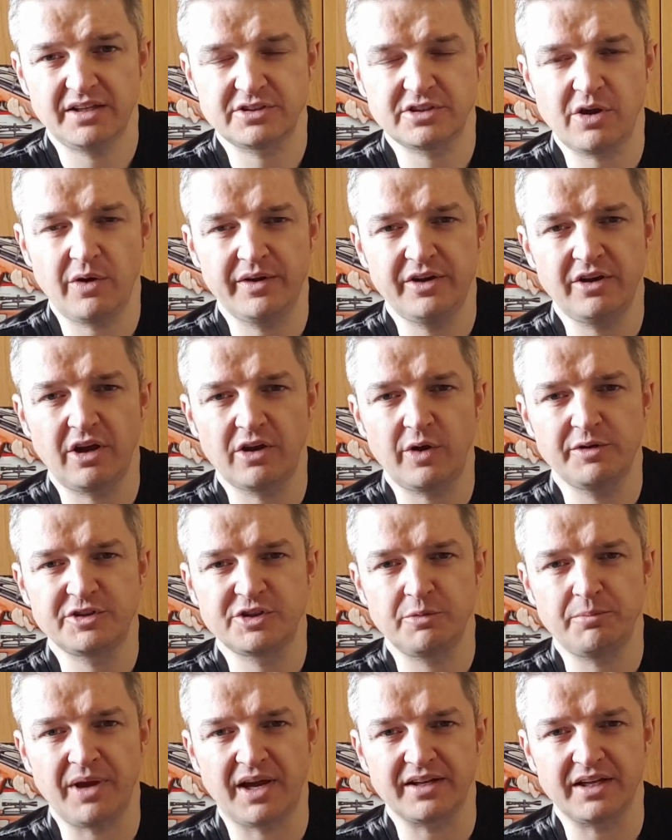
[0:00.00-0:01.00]
not going
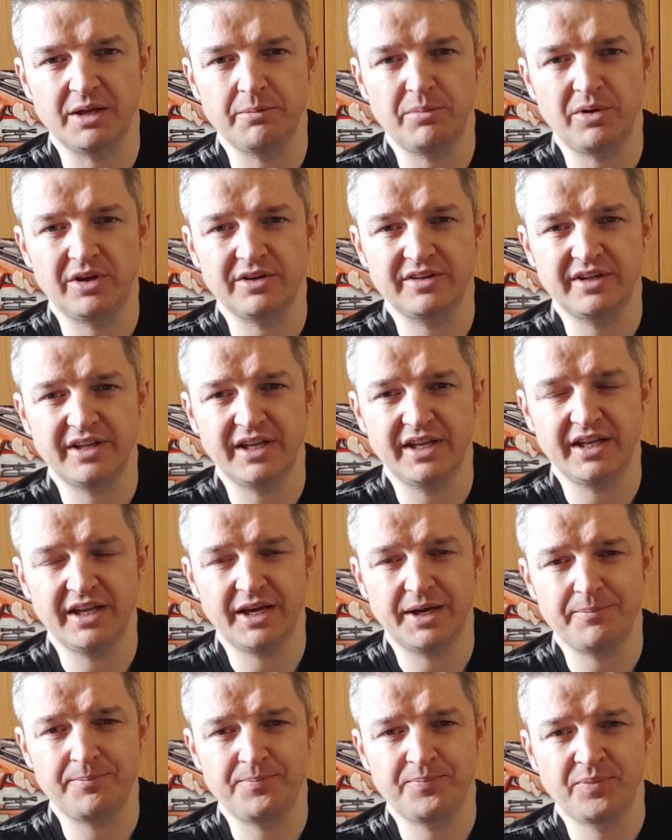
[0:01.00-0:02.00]
too badly, but
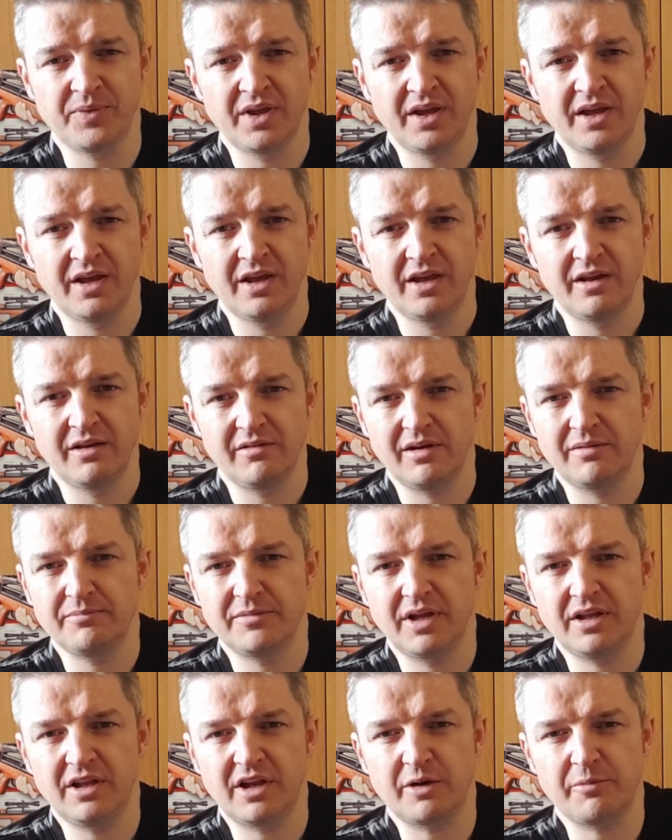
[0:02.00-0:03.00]
a
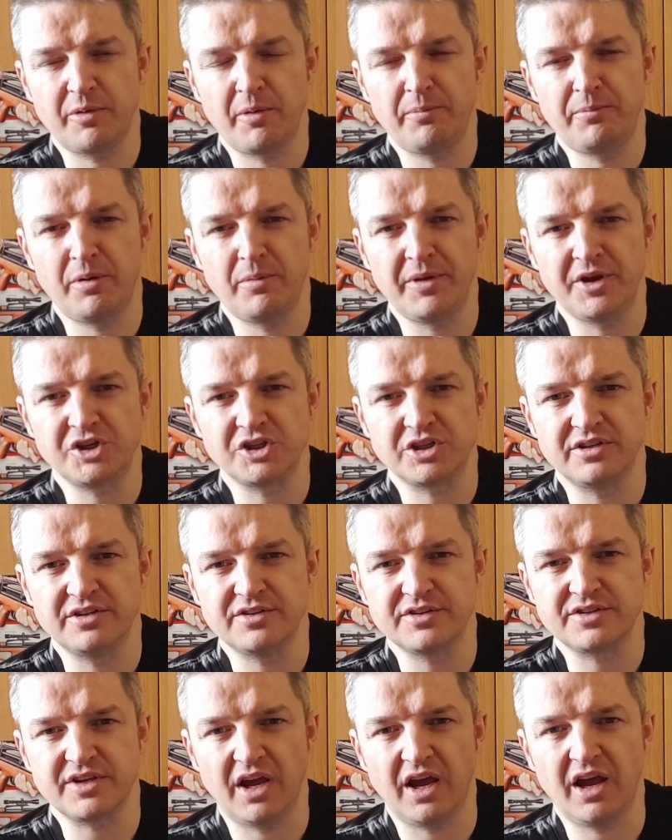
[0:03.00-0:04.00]
lot of my
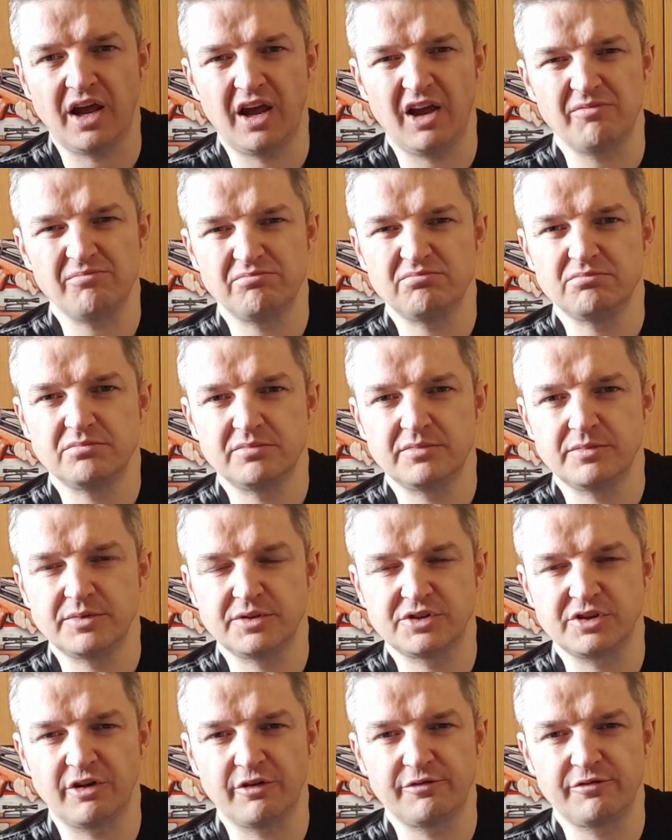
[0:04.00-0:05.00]
permissions are
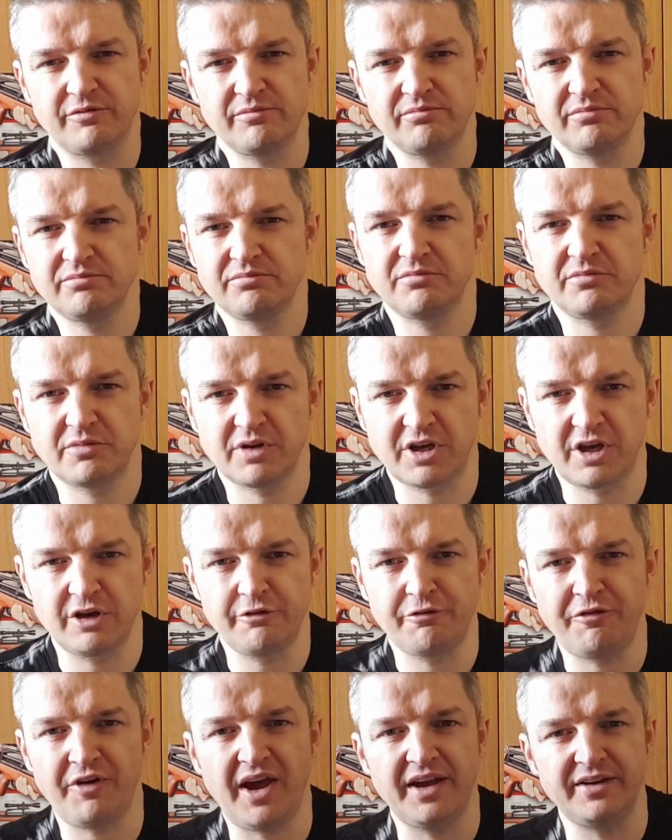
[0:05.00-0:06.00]
sort of
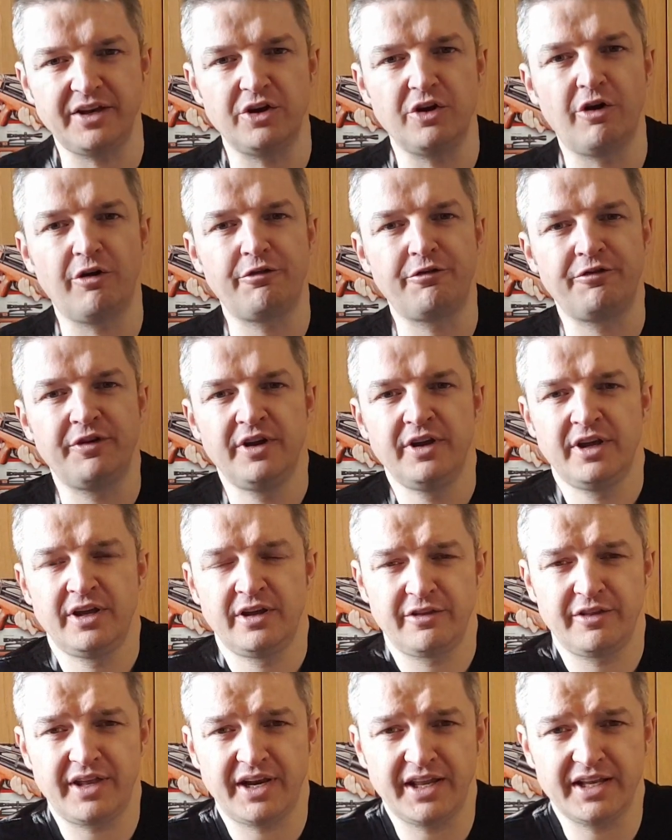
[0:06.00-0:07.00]
confined enough
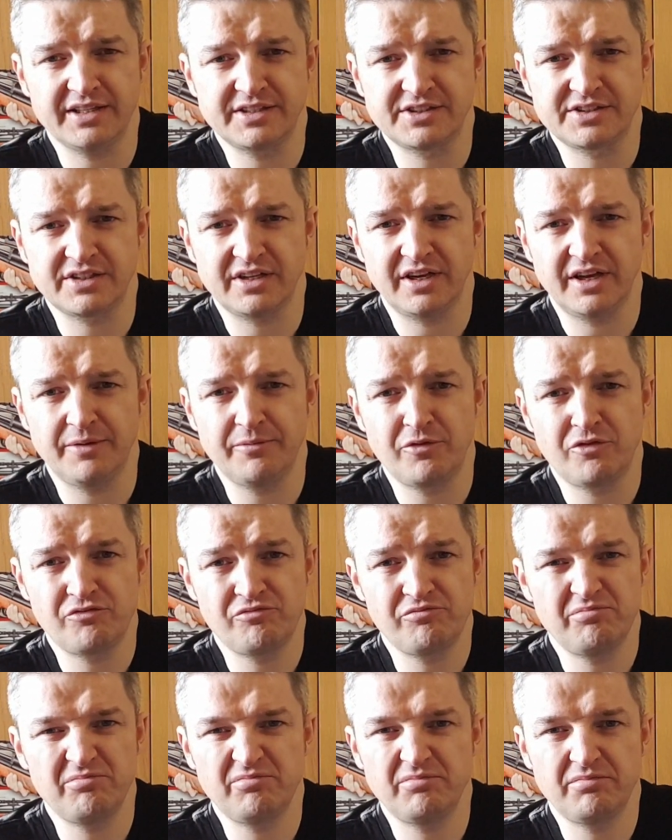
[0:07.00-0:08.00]
that it's
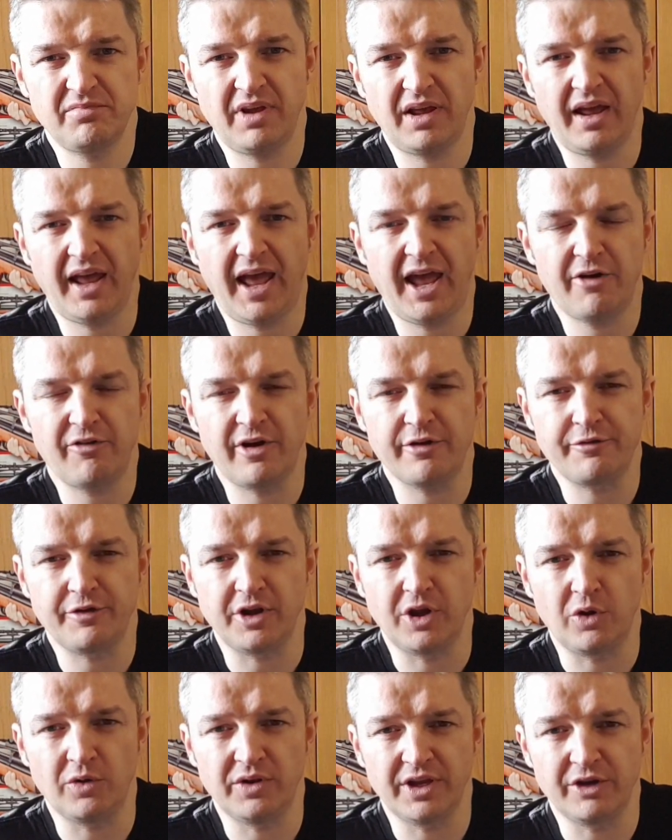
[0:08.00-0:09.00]
air
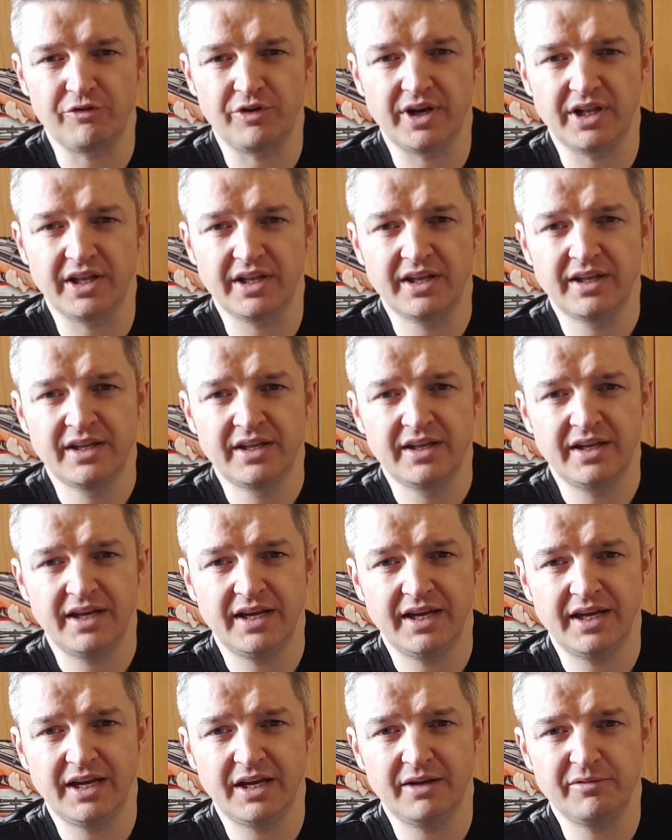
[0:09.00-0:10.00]
rifle only, really.
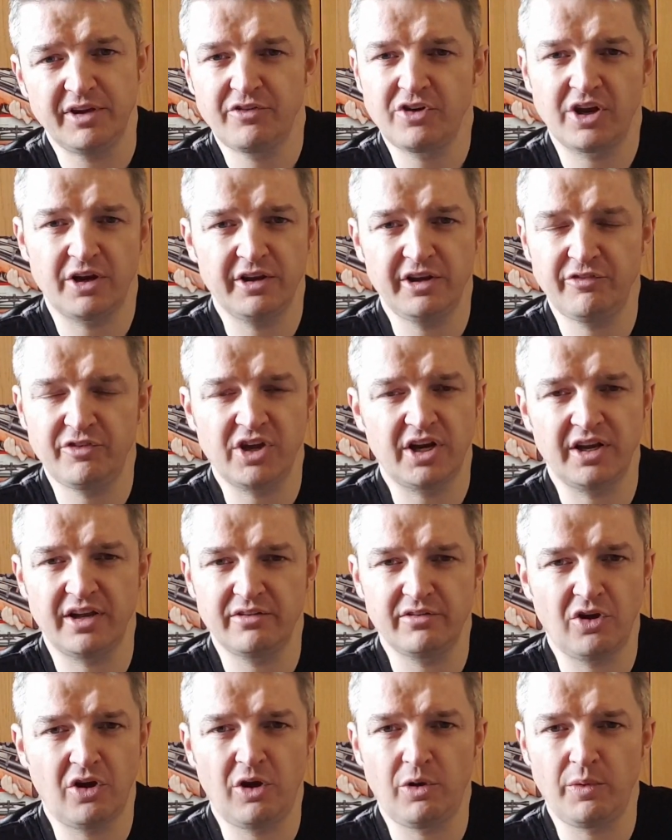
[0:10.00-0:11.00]
You've got
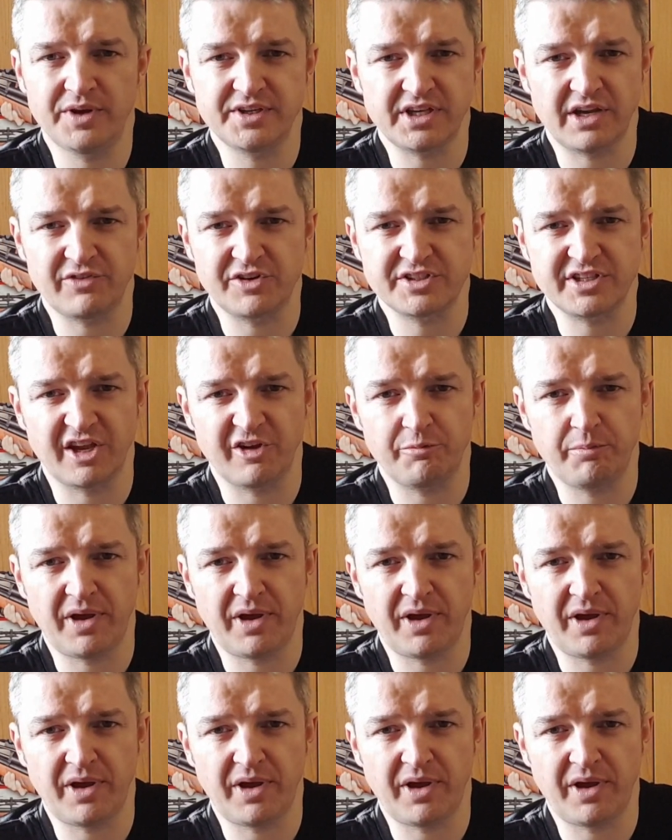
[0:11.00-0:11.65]
to always have a safe